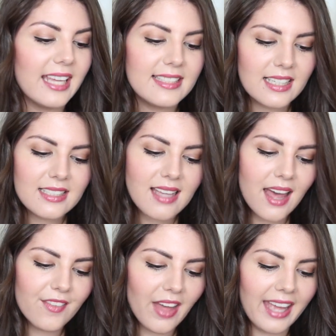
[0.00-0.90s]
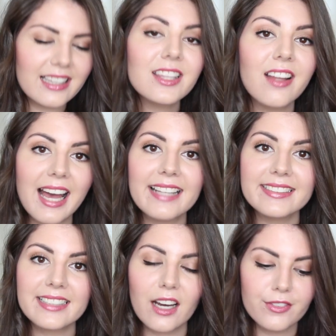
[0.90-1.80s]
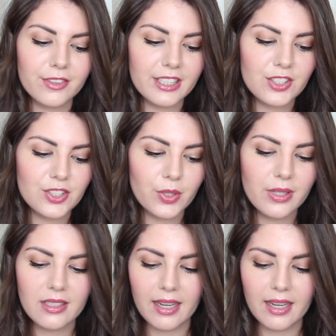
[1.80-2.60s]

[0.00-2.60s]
It does have a light coverage to it.